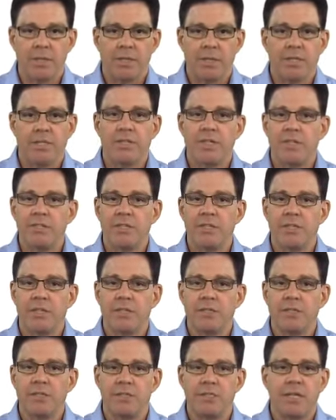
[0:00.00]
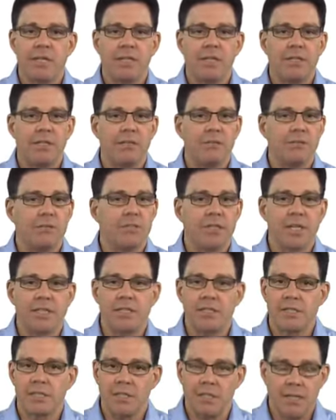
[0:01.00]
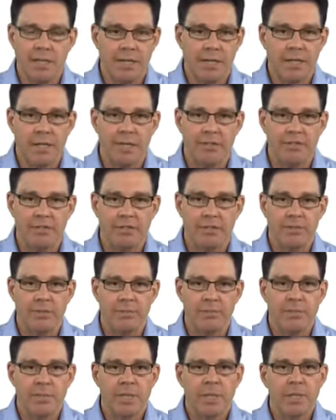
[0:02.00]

that does things Excel alone just cannot do.